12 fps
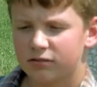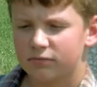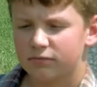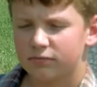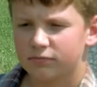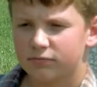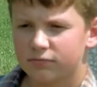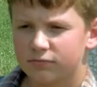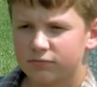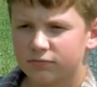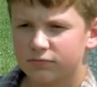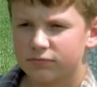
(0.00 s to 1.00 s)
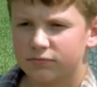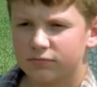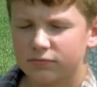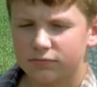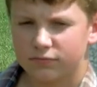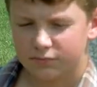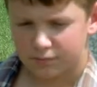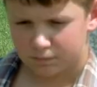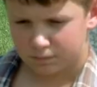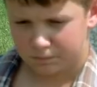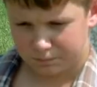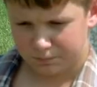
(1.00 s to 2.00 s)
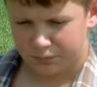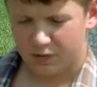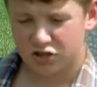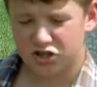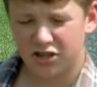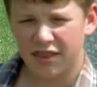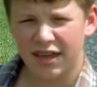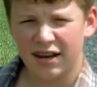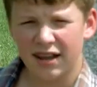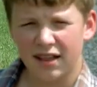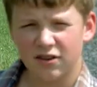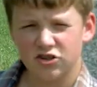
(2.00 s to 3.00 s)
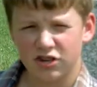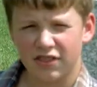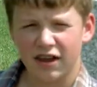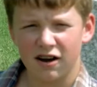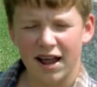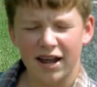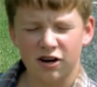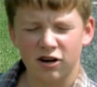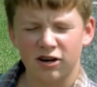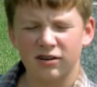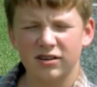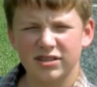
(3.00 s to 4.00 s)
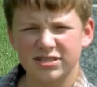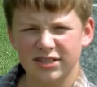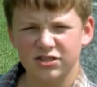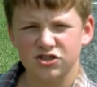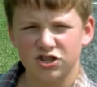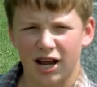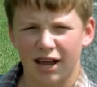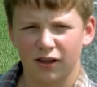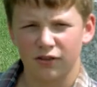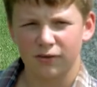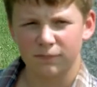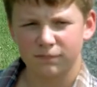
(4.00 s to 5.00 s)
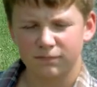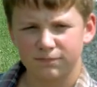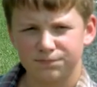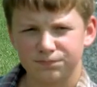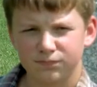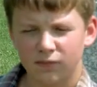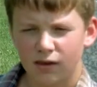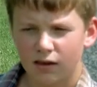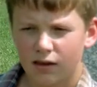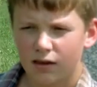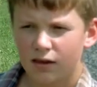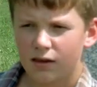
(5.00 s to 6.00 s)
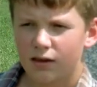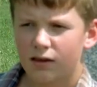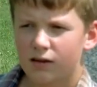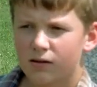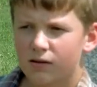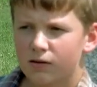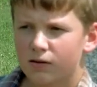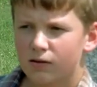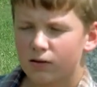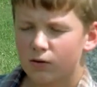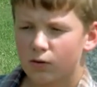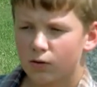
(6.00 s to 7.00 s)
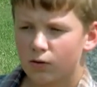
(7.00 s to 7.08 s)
[no speech]